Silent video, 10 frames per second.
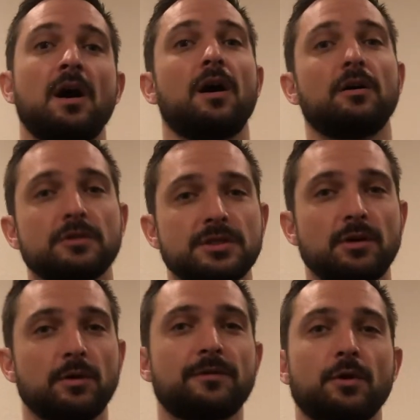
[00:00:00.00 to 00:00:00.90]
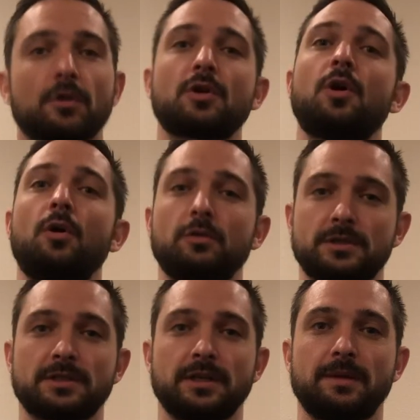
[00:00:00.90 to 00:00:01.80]
Also, if you're a cold
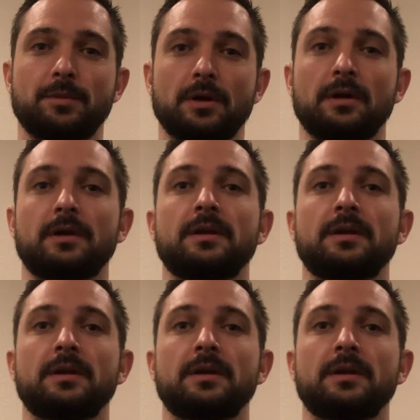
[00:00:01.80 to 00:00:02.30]
sleeper,